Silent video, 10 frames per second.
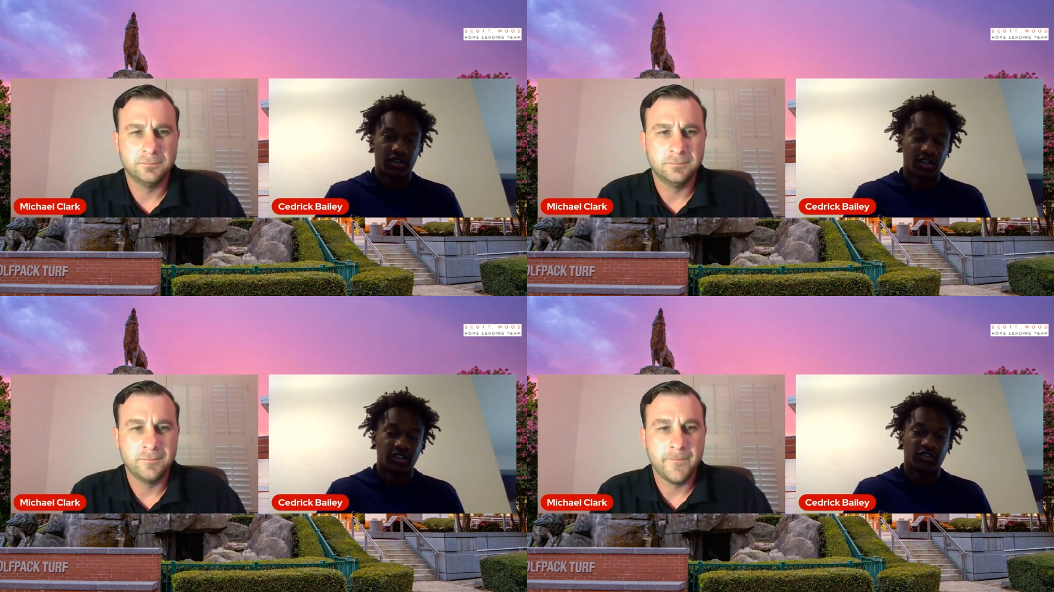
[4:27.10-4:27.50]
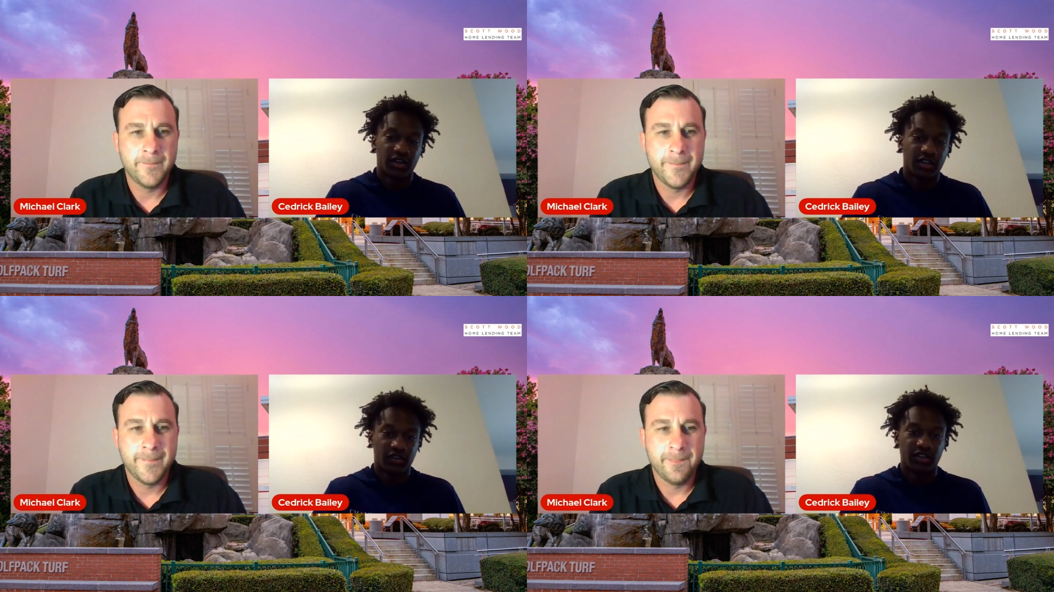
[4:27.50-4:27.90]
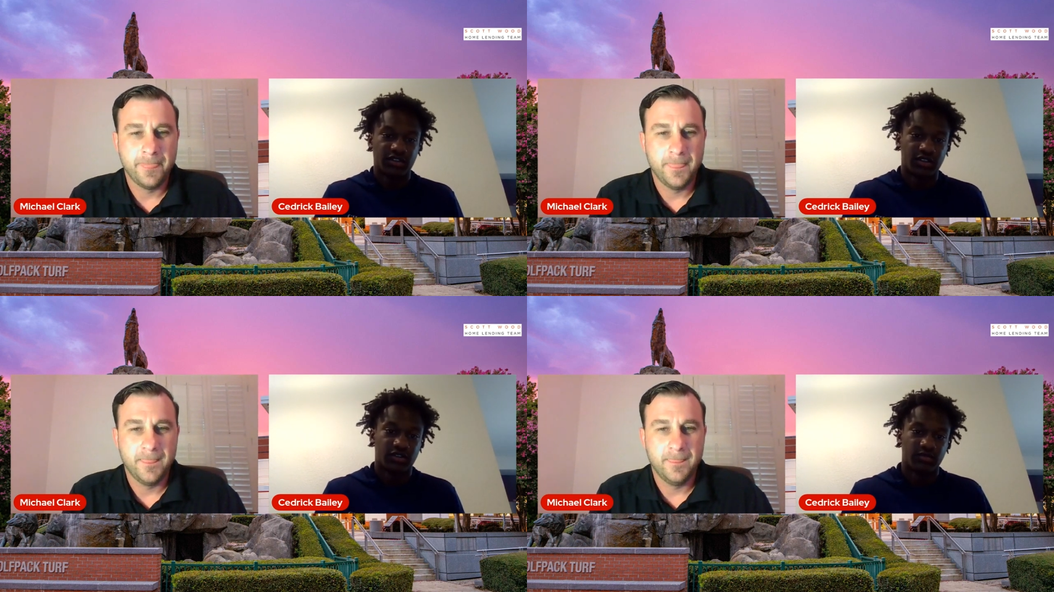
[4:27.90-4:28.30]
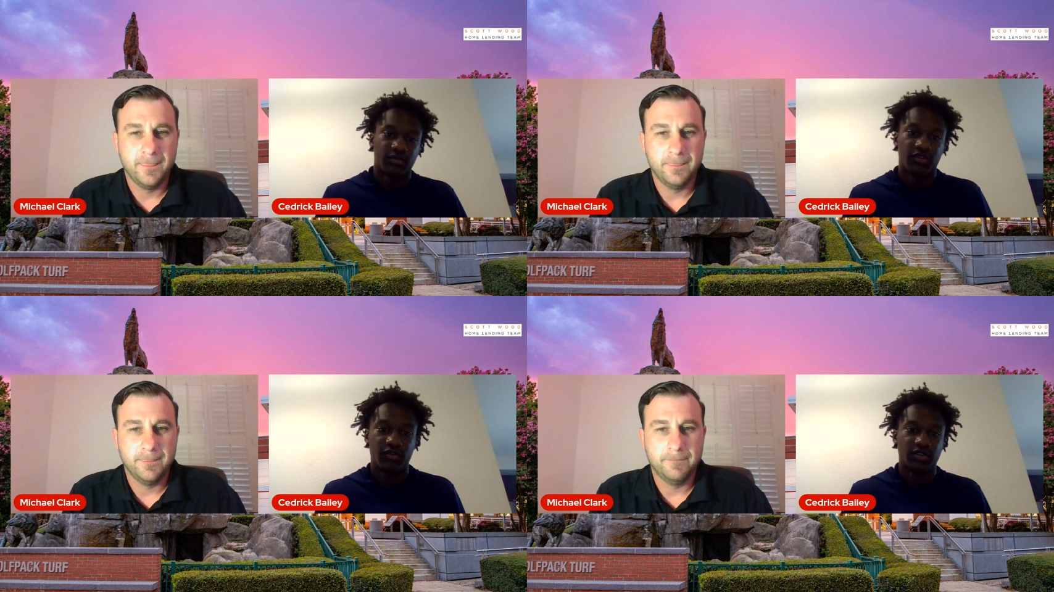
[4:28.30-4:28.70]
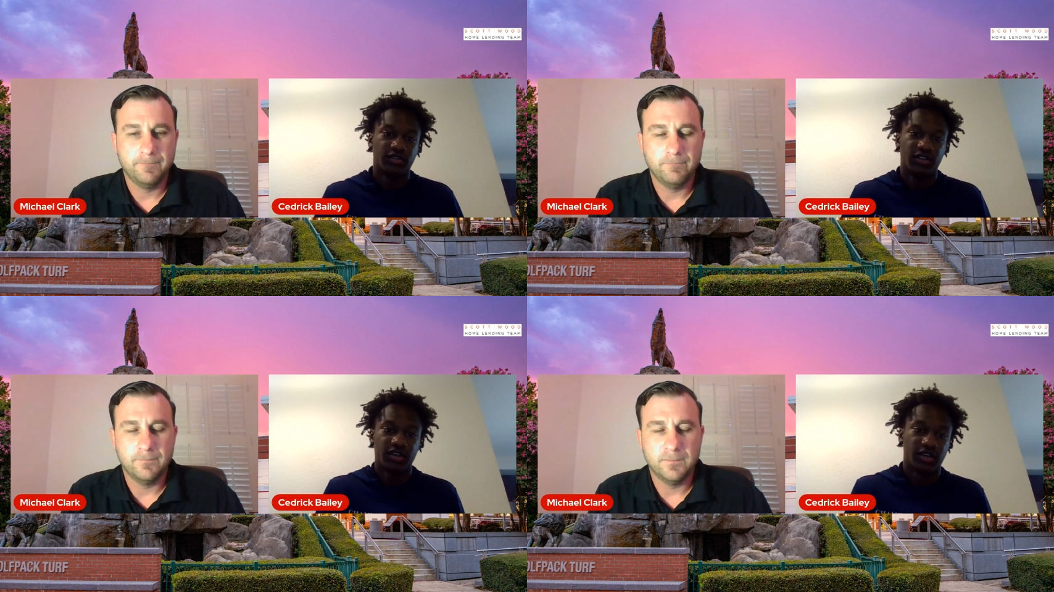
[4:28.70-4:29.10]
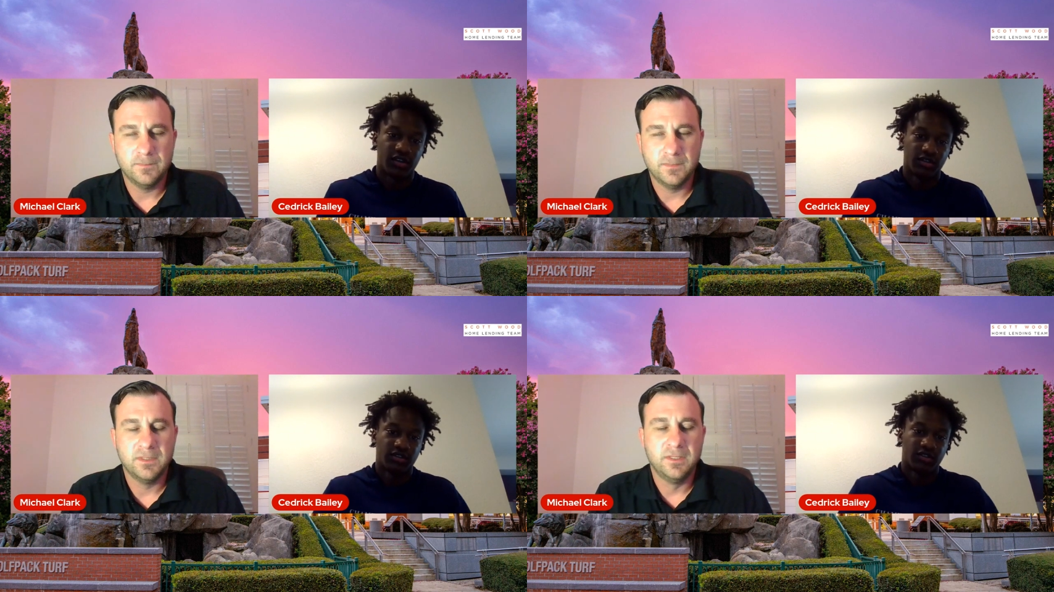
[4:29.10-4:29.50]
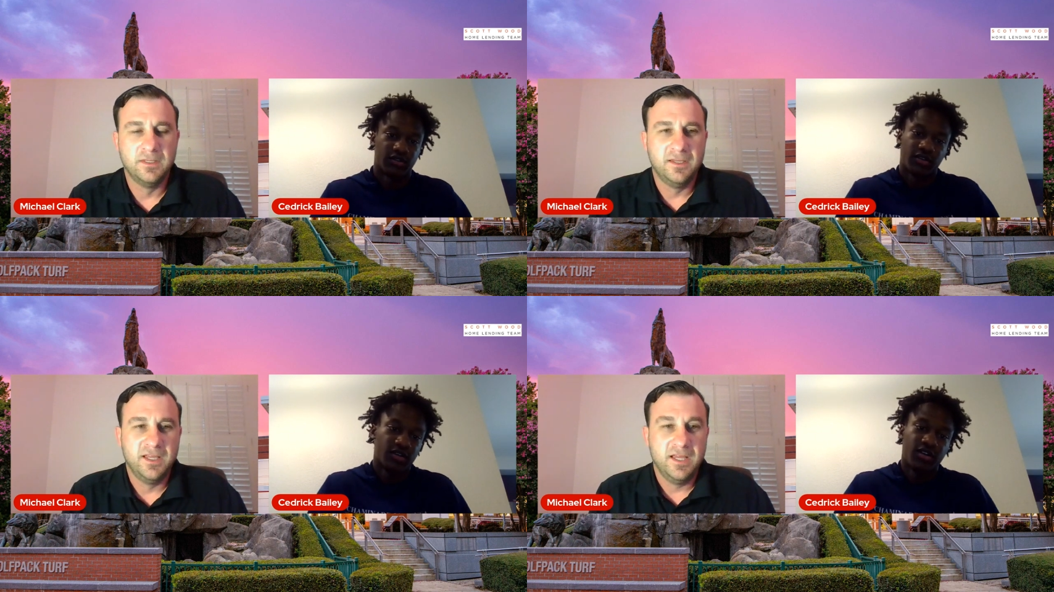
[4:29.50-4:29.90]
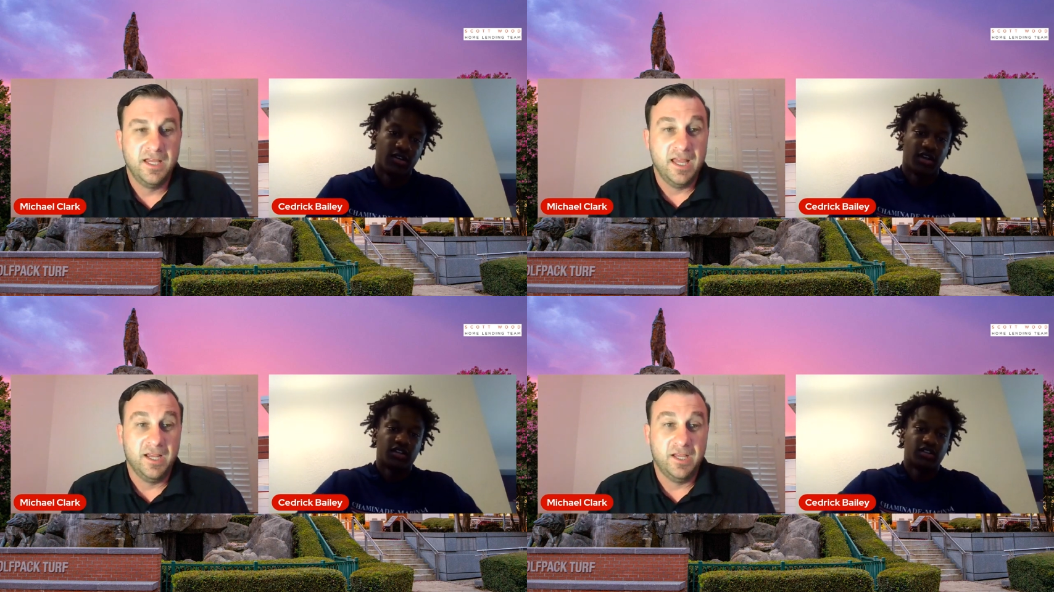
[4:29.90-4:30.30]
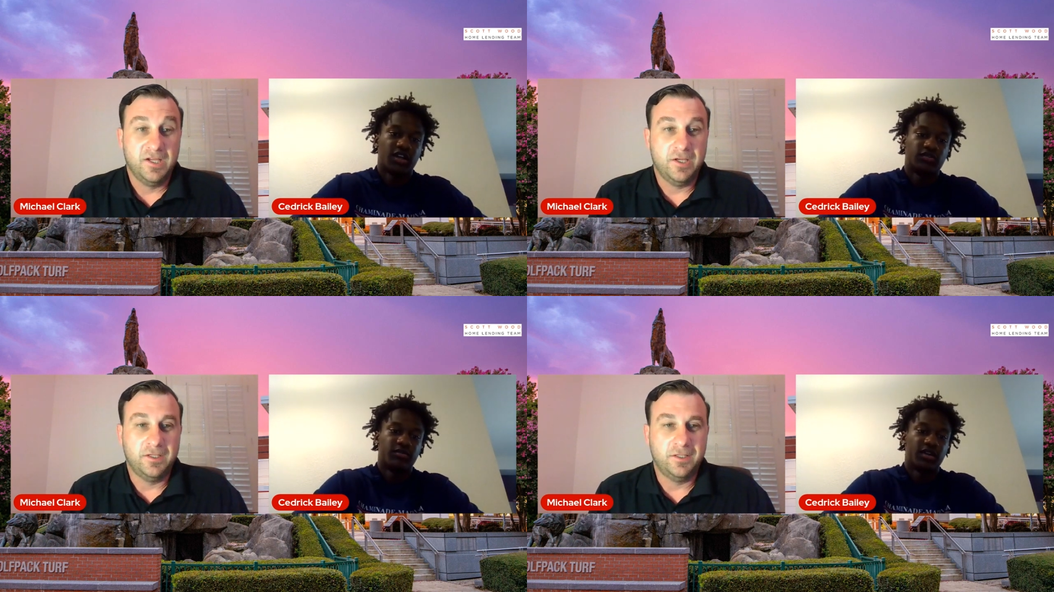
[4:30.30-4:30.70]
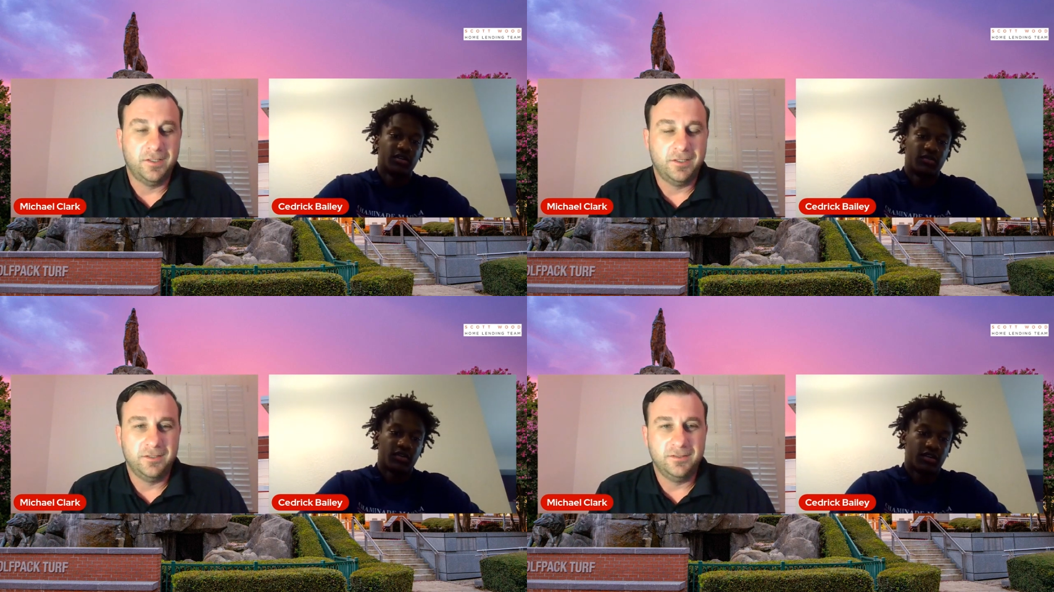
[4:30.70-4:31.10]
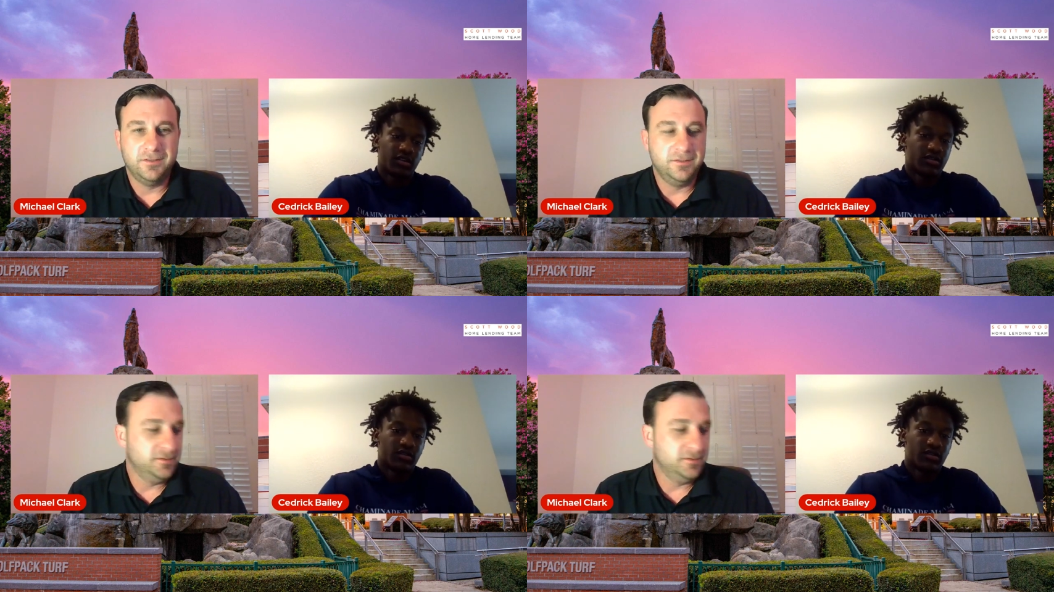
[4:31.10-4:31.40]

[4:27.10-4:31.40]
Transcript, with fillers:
Speaker 1: constructive criticism on what you did. So that's that's what make him great.